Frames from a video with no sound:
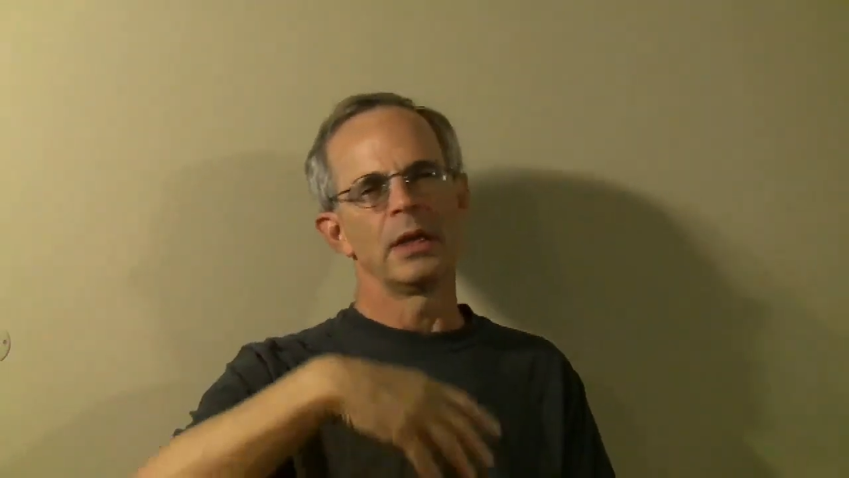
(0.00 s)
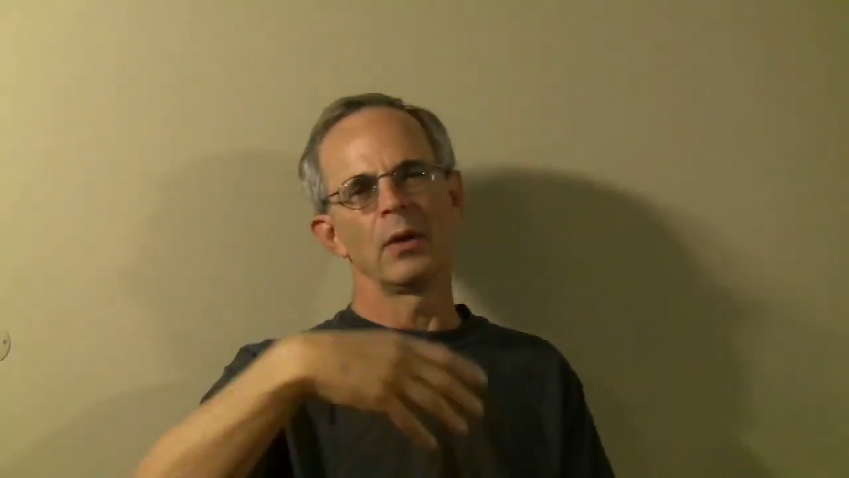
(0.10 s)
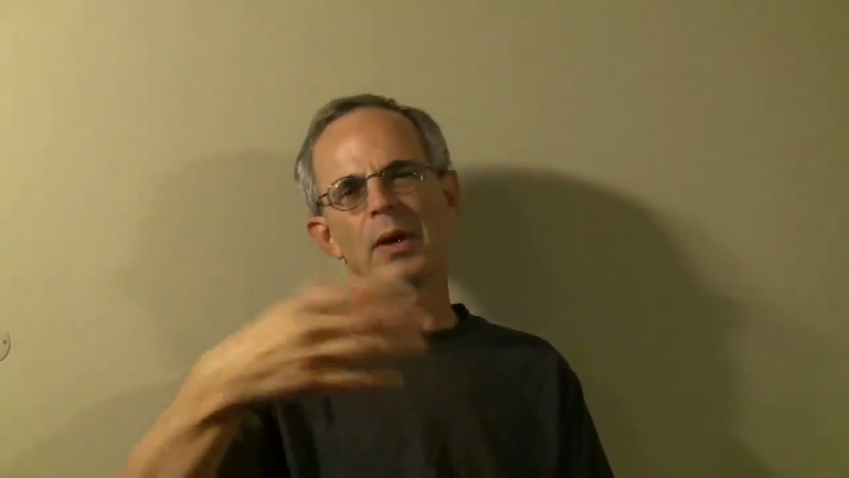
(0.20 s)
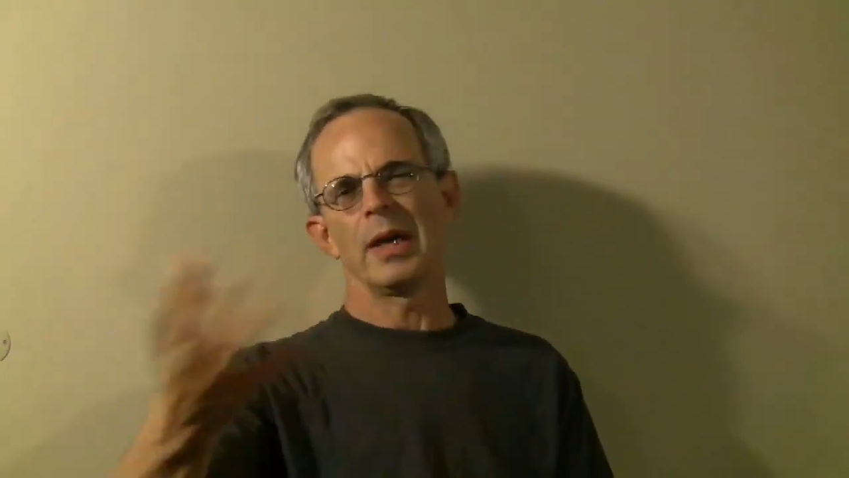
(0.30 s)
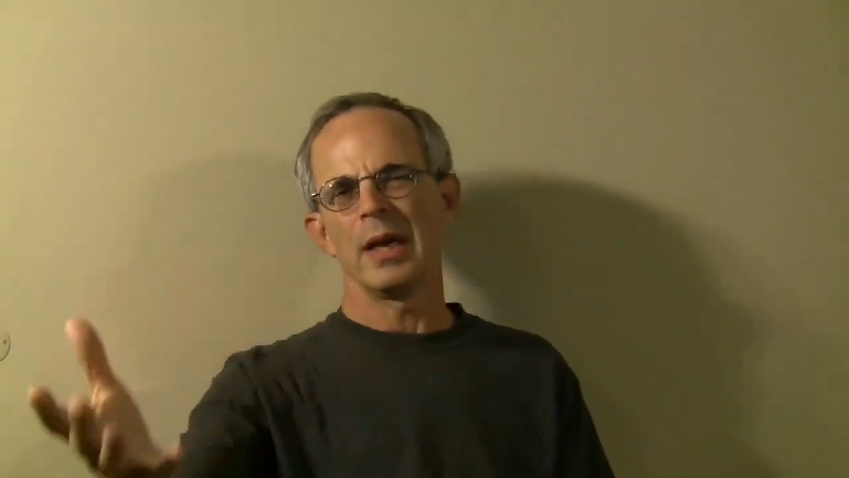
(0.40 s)
you
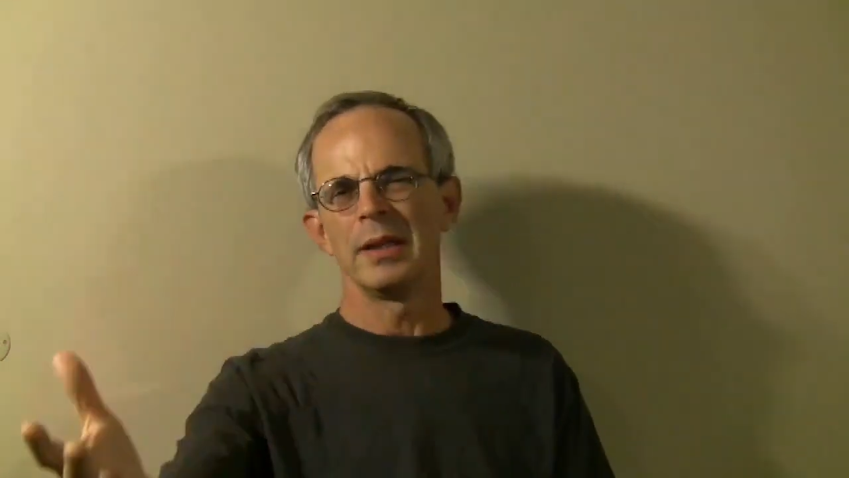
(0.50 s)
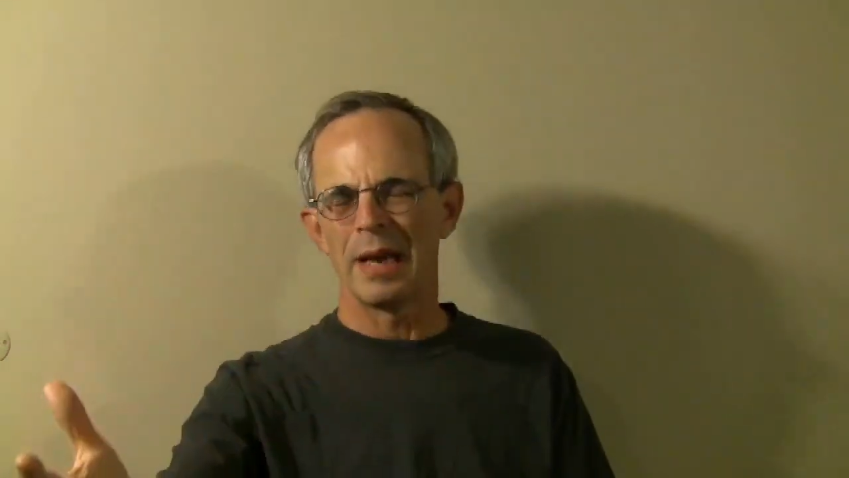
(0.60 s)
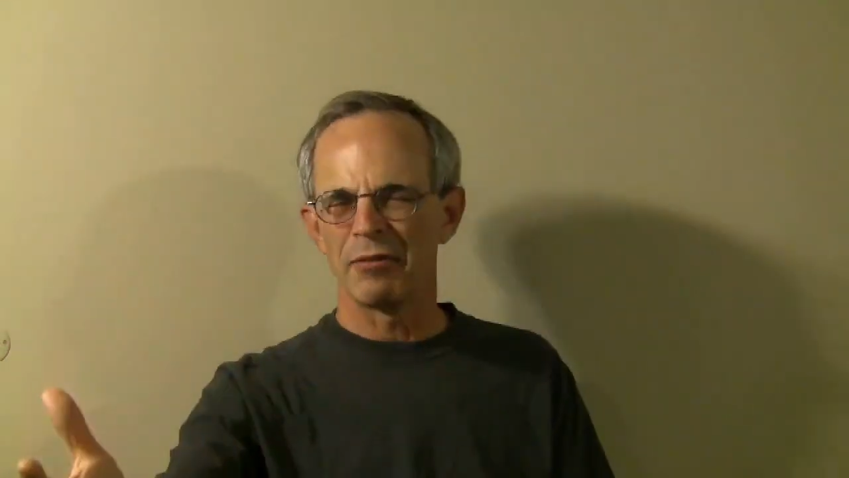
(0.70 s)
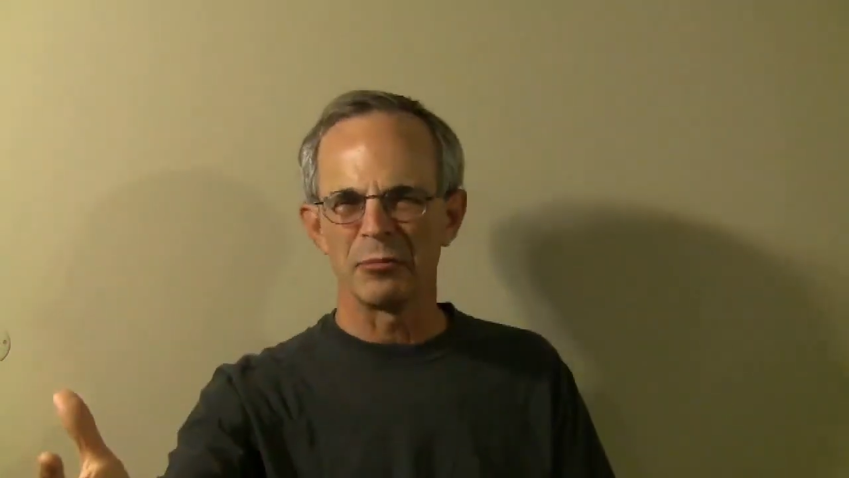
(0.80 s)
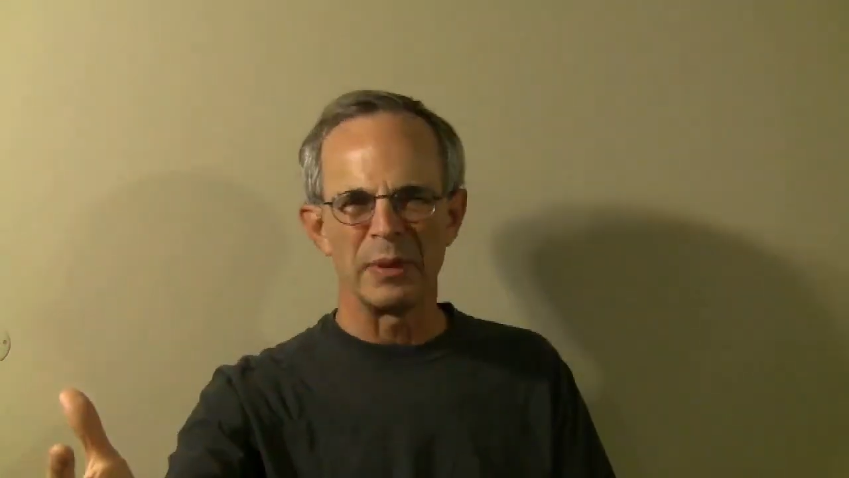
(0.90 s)
know,
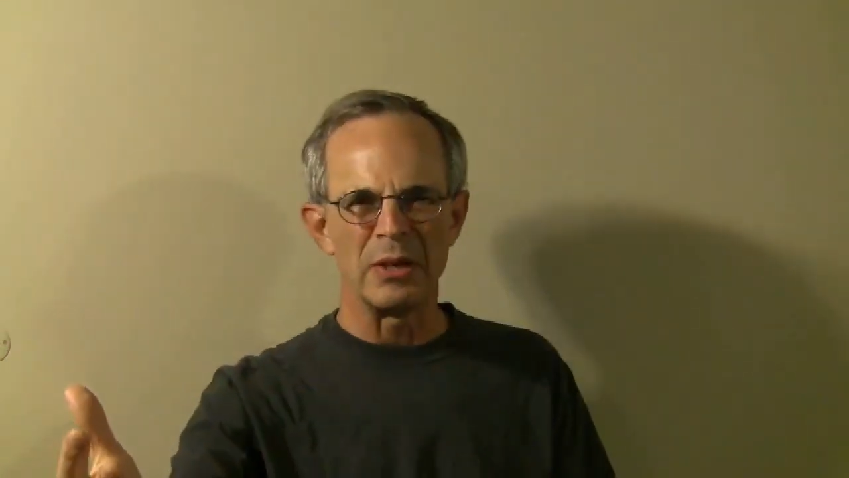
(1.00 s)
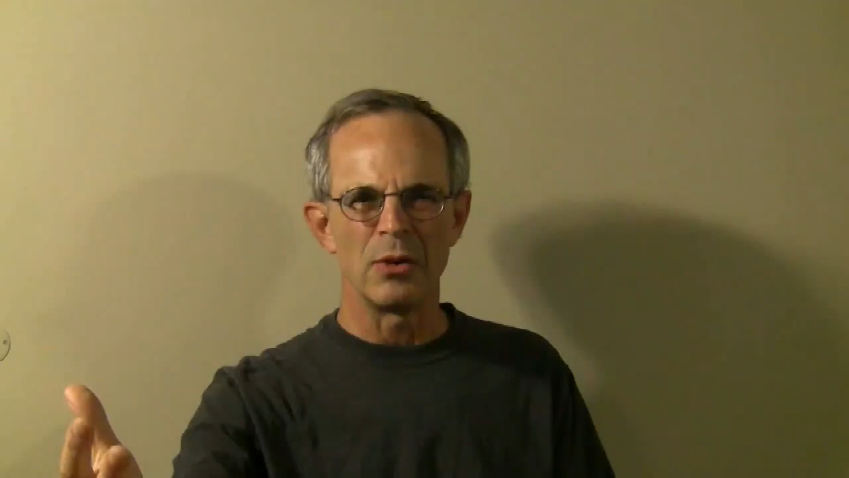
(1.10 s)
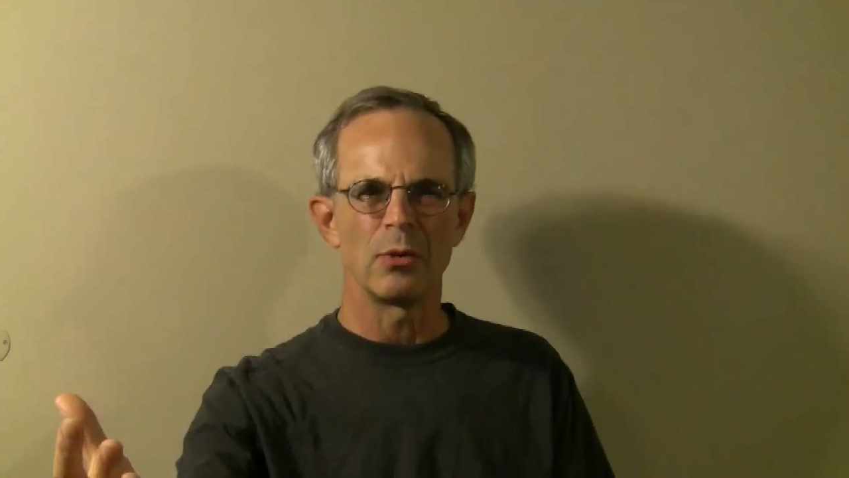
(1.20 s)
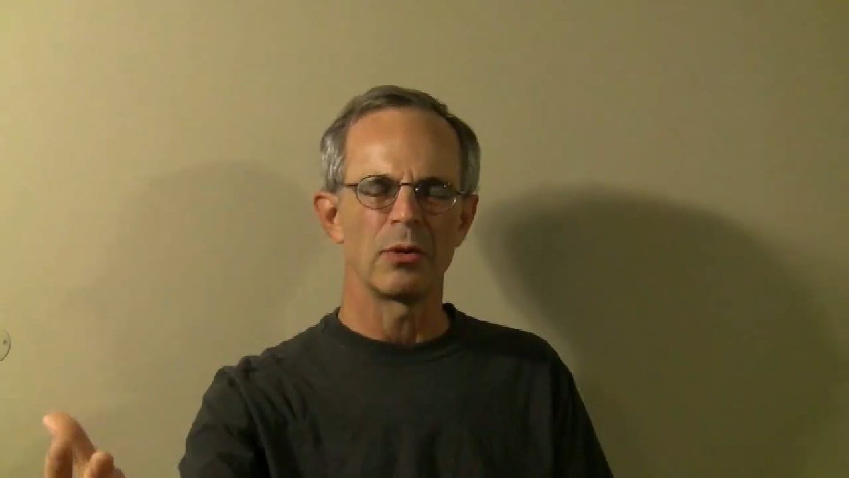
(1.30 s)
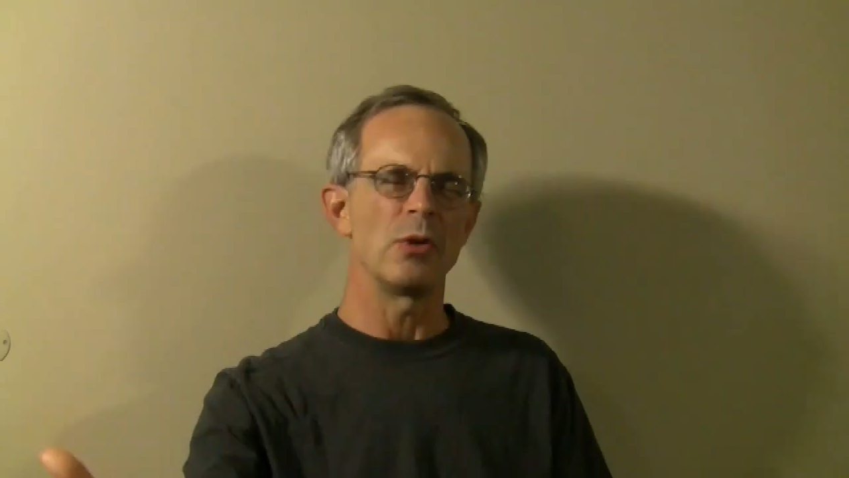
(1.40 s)
inevitably,